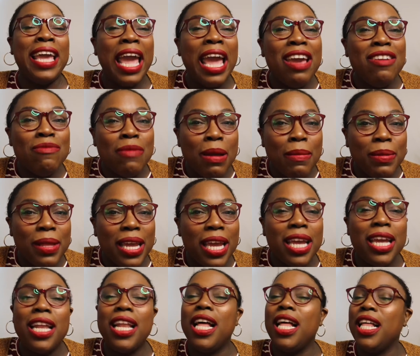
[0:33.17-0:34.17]
gave my
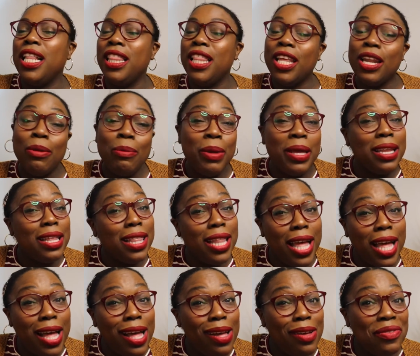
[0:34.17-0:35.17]
plant a little bit of
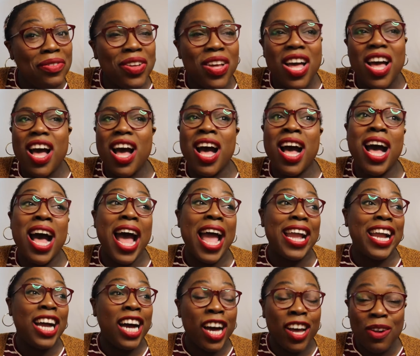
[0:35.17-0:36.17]
love.
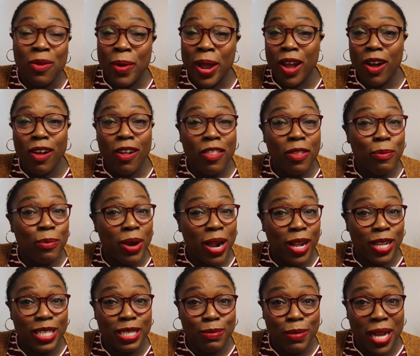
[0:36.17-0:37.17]
I cut away all the
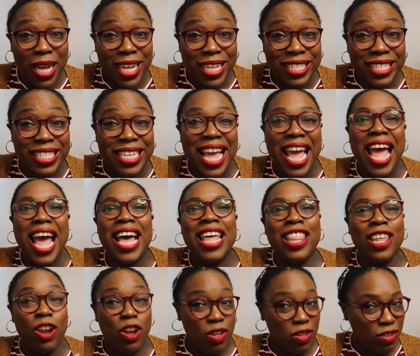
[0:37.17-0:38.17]
brown spots,
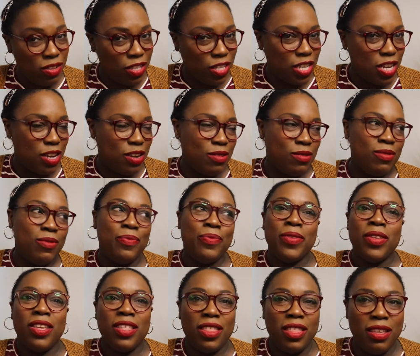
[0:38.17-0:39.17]
and then also
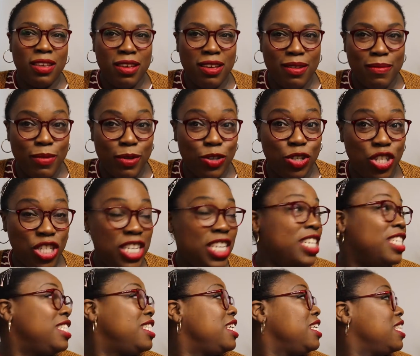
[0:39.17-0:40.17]
the most
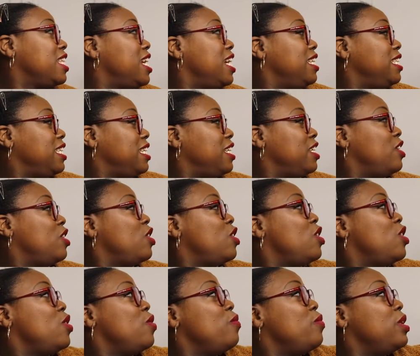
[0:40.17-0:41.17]
genius thing that I did
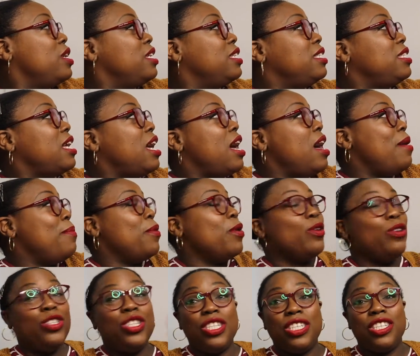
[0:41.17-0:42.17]
was
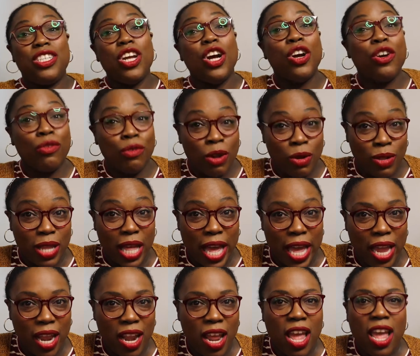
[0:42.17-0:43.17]
purchased a grow
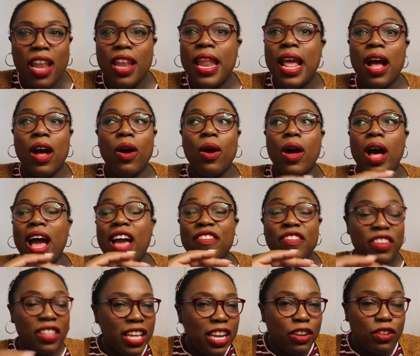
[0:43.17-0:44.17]
light. Now, I
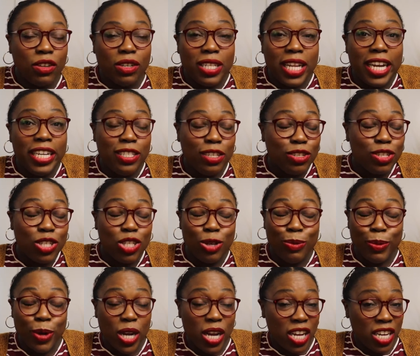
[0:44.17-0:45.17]
feel like grow lights are
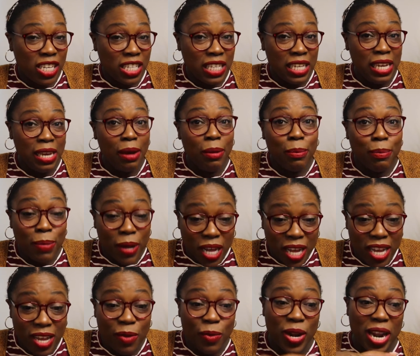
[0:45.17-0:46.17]
super ugly,
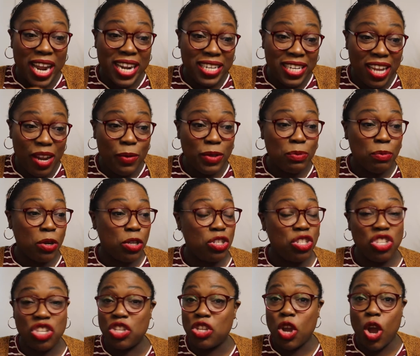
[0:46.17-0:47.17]
but what I did was
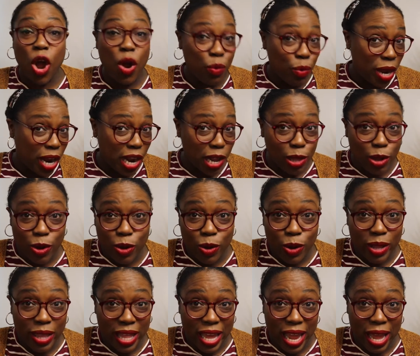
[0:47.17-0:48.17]
purchase just a regular
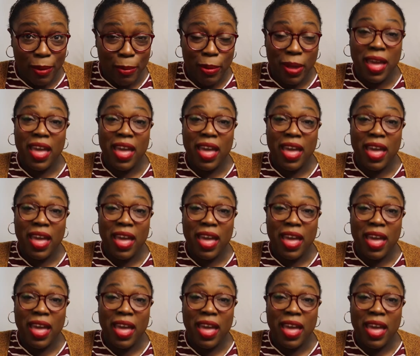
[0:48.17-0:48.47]
old lamp,